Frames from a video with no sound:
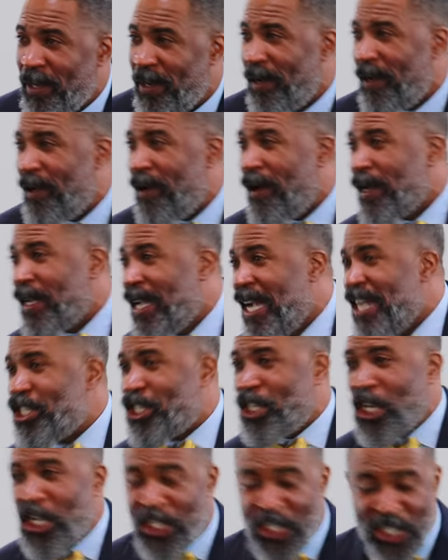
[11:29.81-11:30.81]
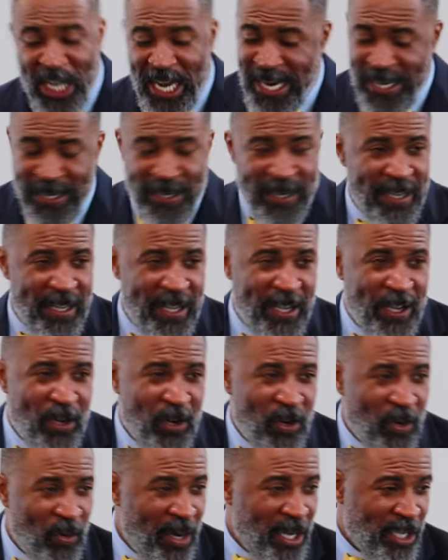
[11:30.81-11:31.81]
against sin
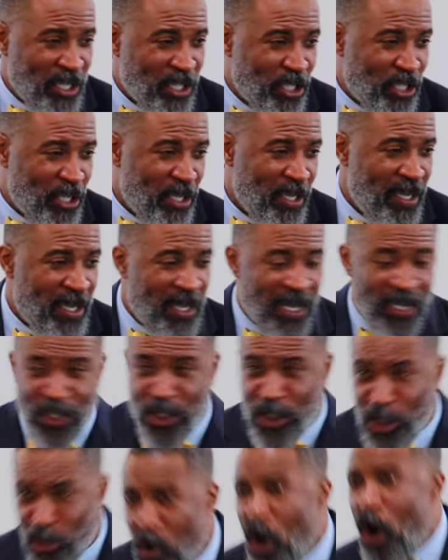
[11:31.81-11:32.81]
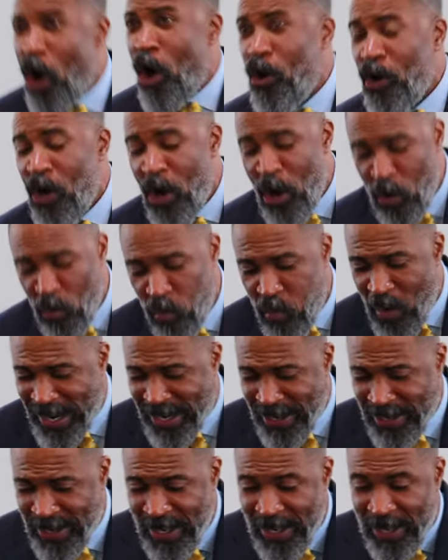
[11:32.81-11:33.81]
was a strong
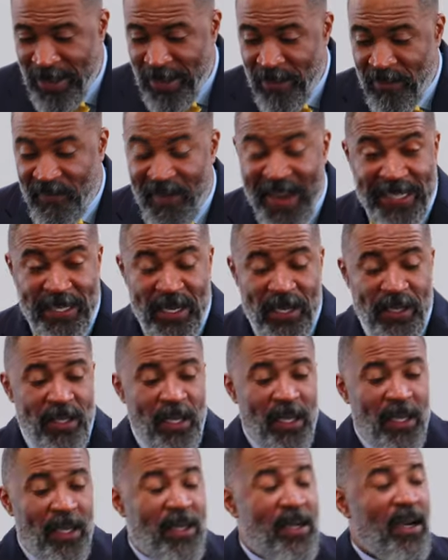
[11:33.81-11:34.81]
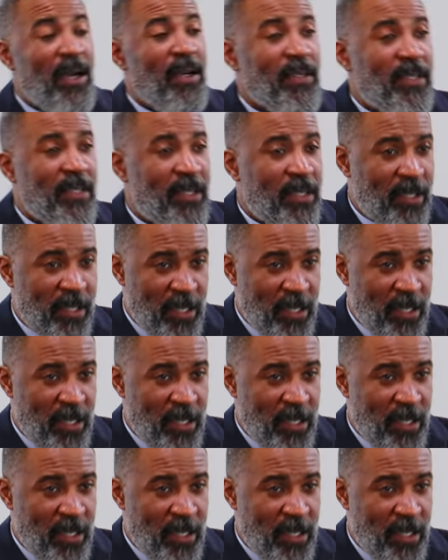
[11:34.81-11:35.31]
record. Fact is, he cursed